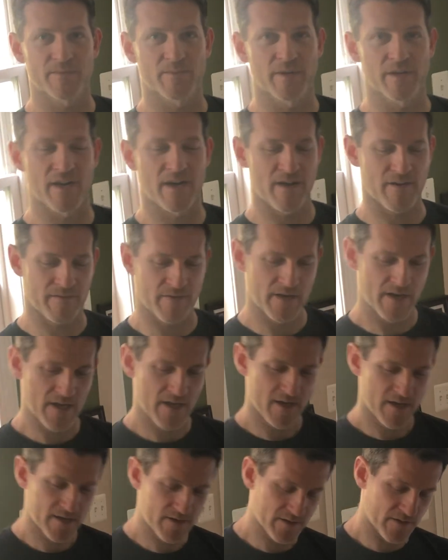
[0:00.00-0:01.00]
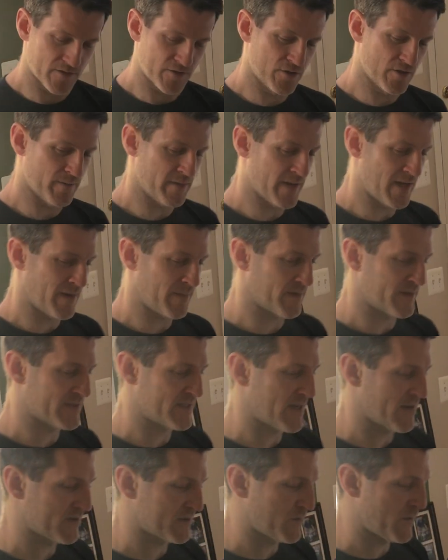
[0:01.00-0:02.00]
McGough. So she'll be helping us
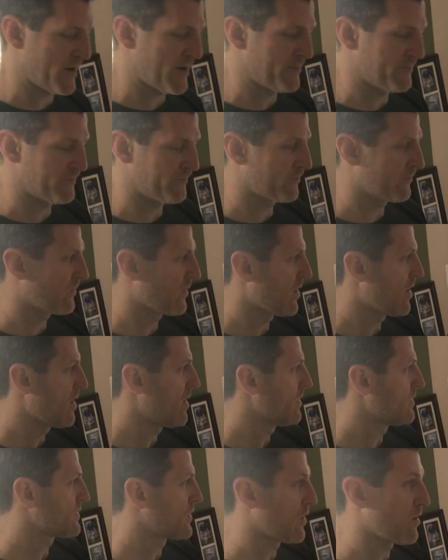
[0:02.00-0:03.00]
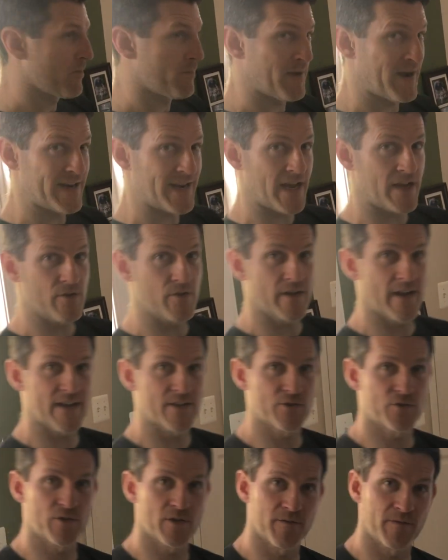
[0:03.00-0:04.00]
out as well. So by now you
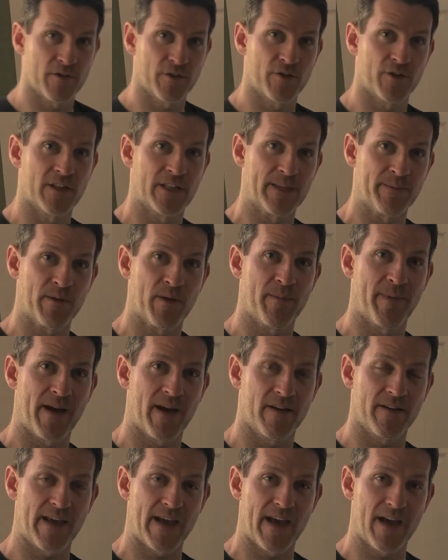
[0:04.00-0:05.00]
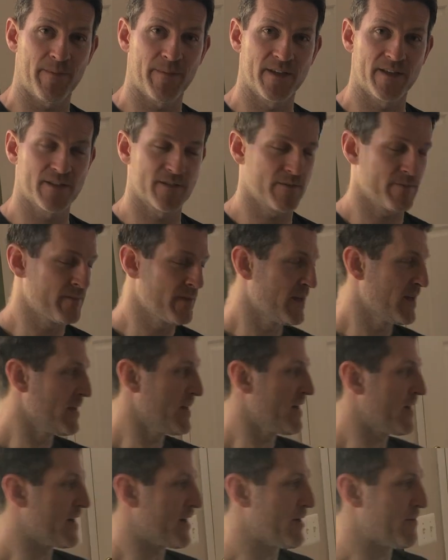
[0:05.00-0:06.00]
guys should have learned a little bit about albinism.
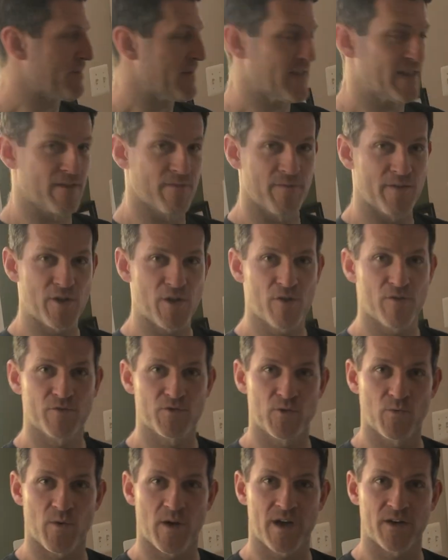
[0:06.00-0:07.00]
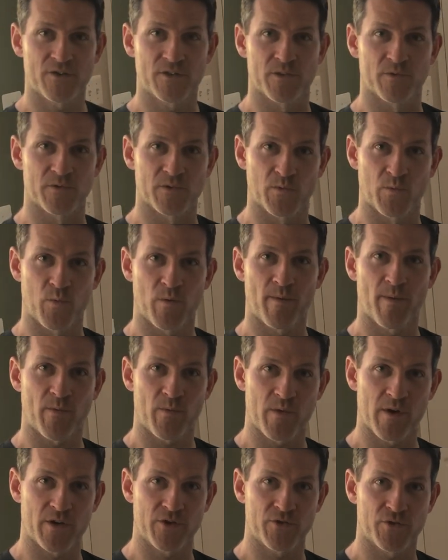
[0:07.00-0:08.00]
In the videos you watched, there was a warm-up
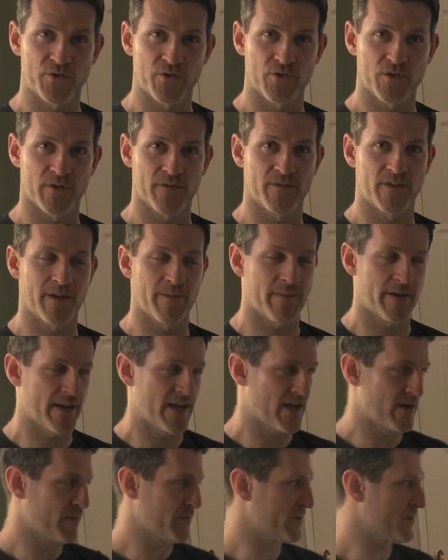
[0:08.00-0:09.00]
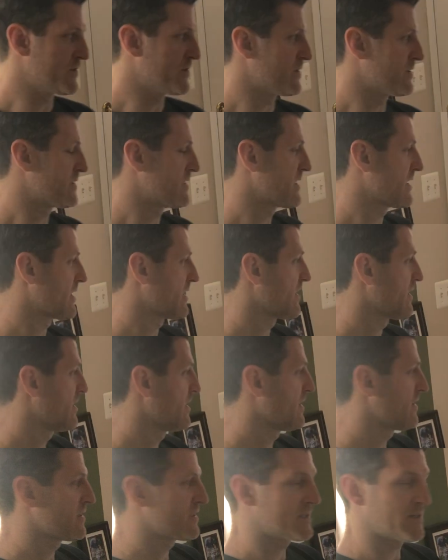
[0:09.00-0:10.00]
question you should have done by now, which is
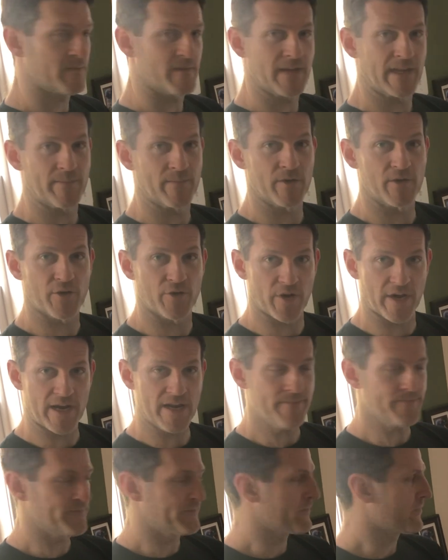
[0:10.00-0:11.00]
something I'm going to grade.